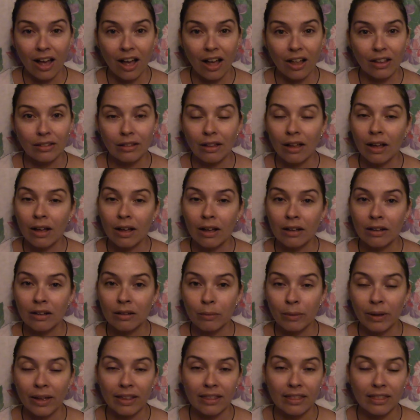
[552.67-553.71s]

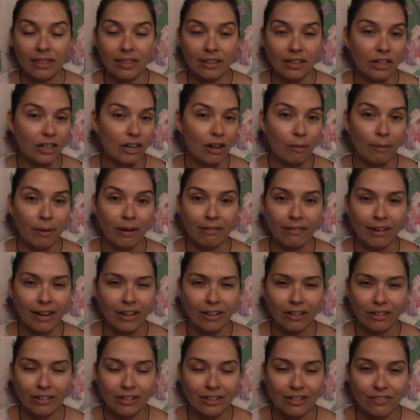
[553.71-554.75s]
along with, you know, my
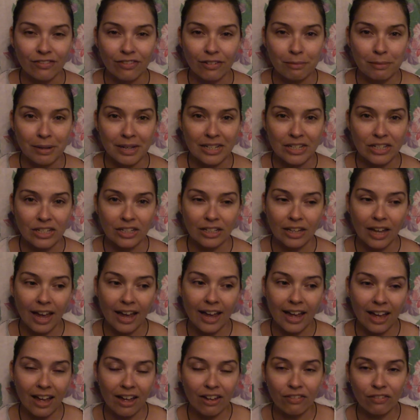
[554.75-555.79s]
regular information. I
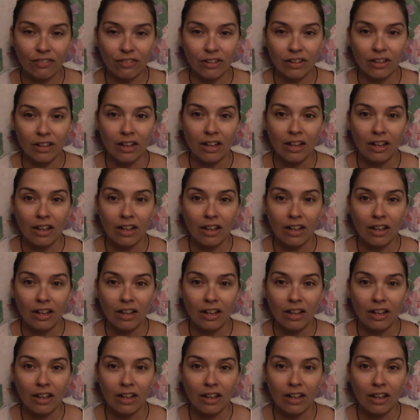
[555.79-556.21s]
have